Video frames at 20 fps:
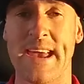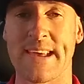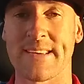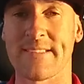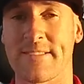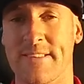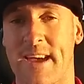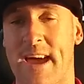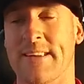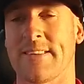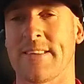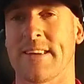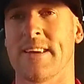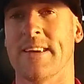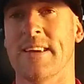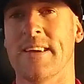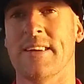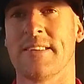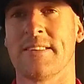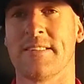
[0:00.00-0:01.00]
exciting
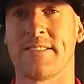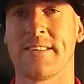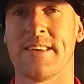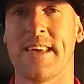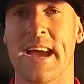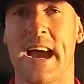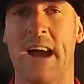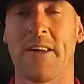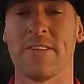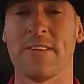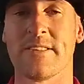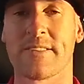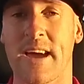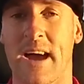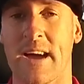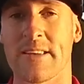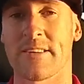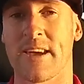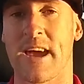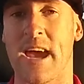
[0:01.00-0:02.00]
to see how these
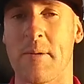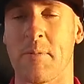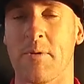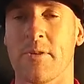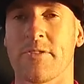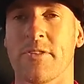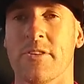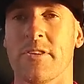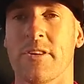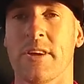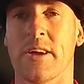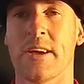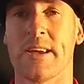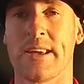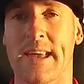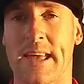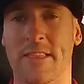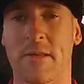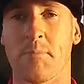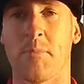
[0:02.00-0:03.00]
guys are able to
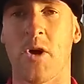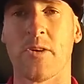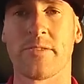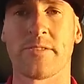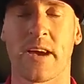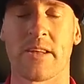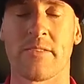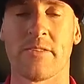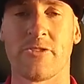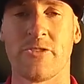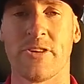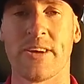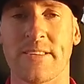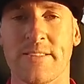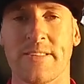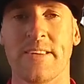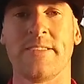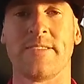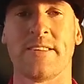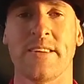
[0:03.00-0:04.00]
get the most out of a
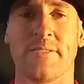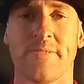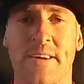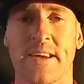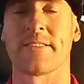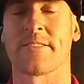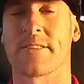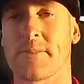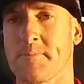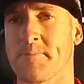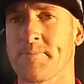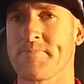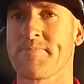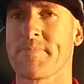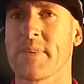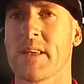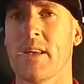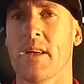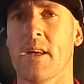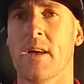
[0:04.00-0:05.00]
GXCC event.
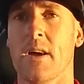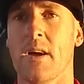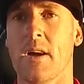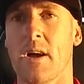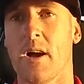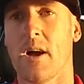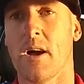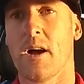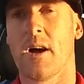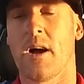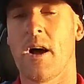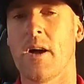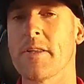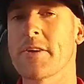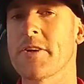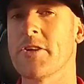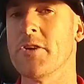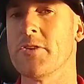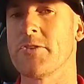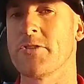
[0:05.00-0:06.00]
On
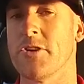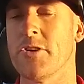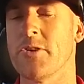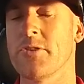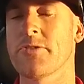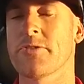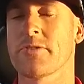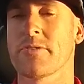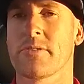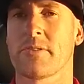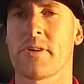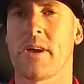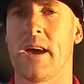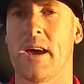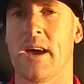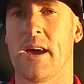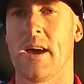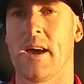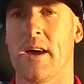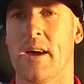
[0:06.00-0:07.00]
the Q2s,
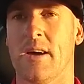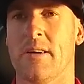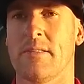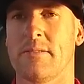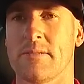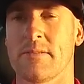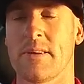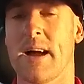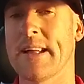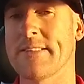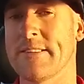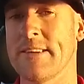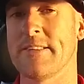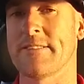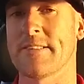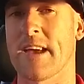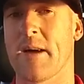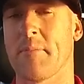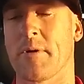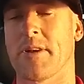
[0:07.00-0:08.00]
HH37
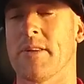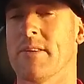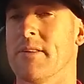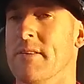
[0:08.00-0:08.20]
Simon,